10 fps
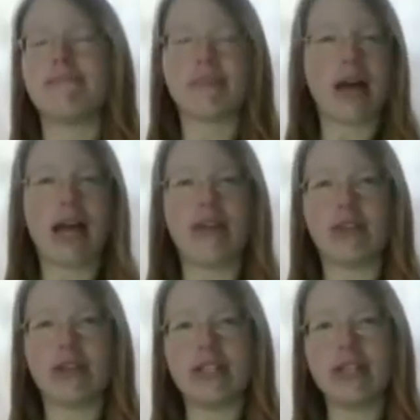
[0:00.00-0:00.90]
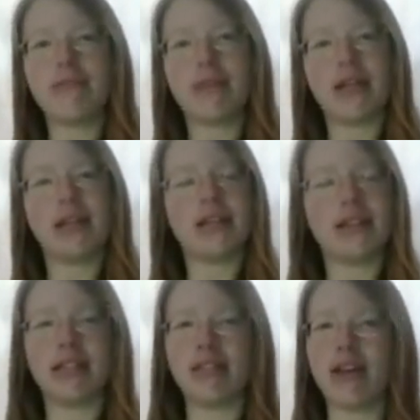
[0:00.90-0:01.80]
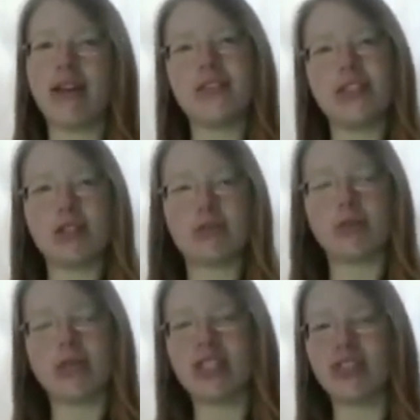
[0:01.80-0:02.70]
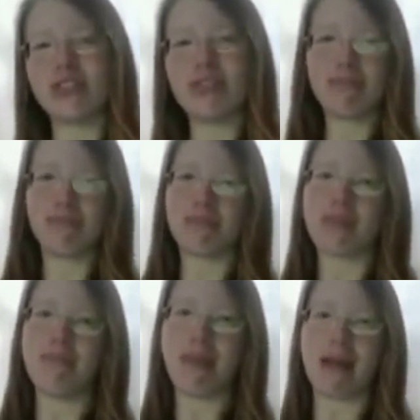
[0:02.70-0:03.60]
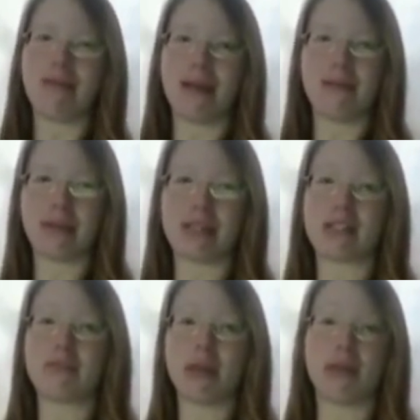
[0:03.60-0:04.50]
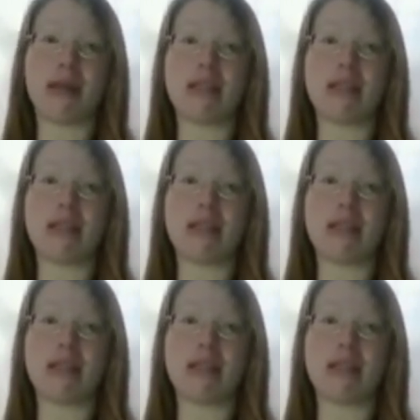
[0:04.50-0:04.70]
I have no idea, but if I have to choose between two of them, Batman, because Spider-Man's